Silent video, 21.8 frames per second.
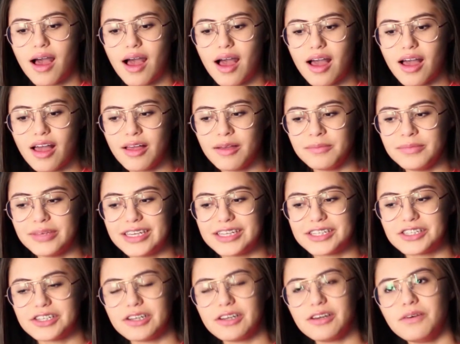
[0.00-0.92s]
Um,
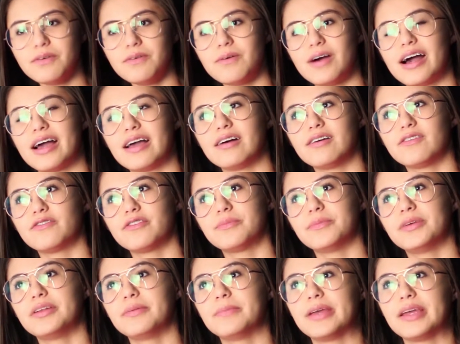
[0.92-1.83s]
it took a while for
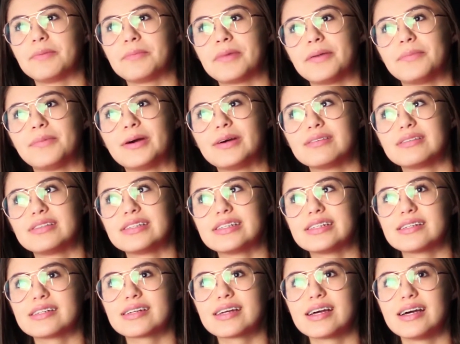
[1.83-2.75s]
me to make my
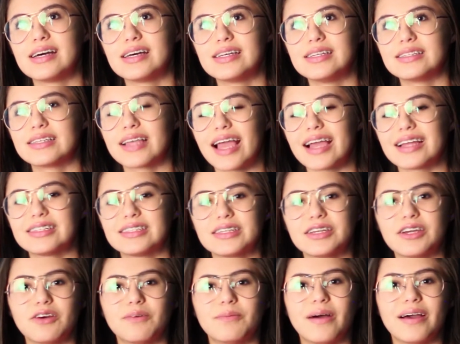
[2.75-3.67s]
poster because I had to
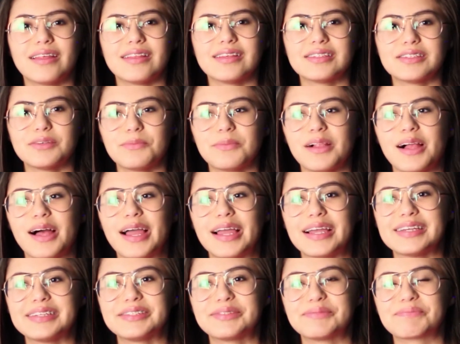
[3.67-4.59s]
go buy the
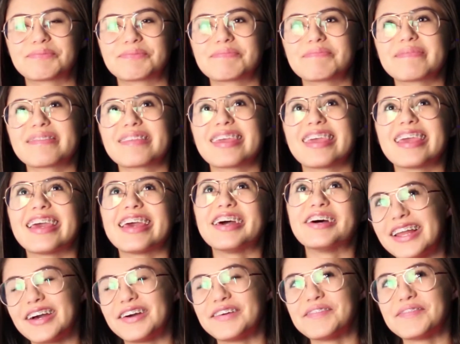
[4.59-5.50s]
supplies.
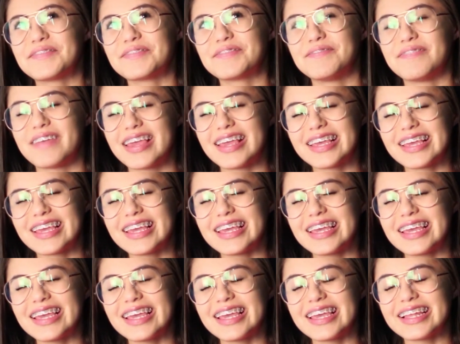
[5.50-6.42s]
Now,
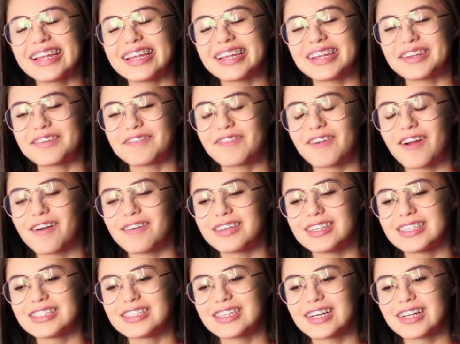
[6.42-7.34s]
making it
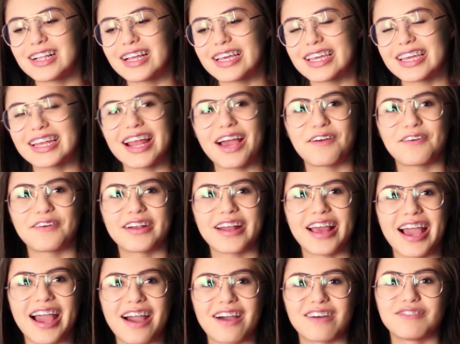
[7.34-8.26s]
probably took like an hour and a
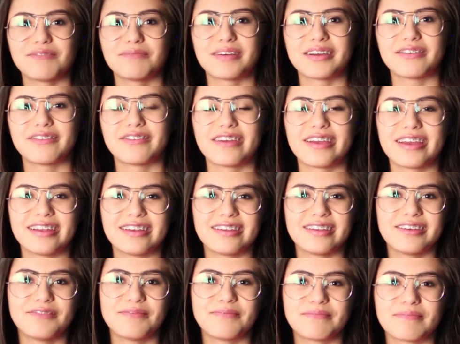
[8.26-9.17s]
half. My
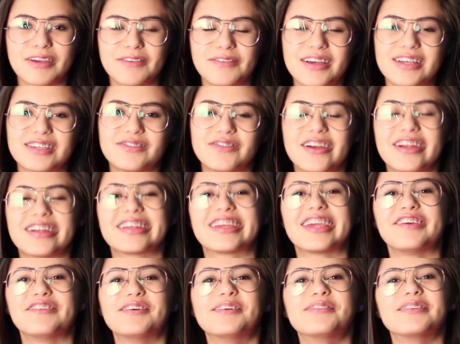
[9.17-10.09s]
friend, my best friend
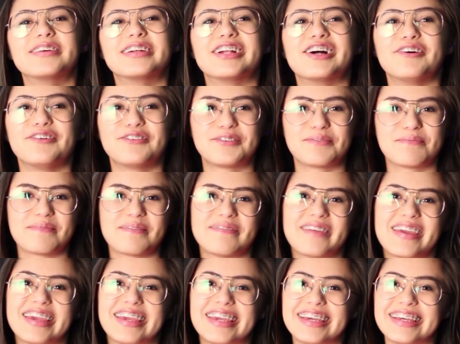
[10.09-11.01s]
came over and helped me
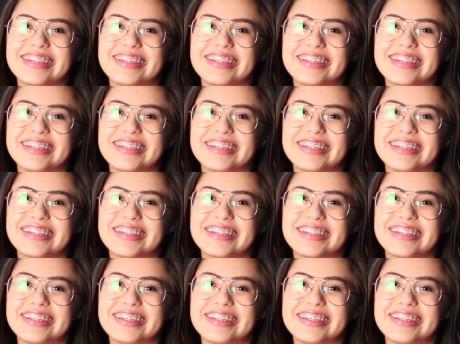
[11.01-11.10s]
make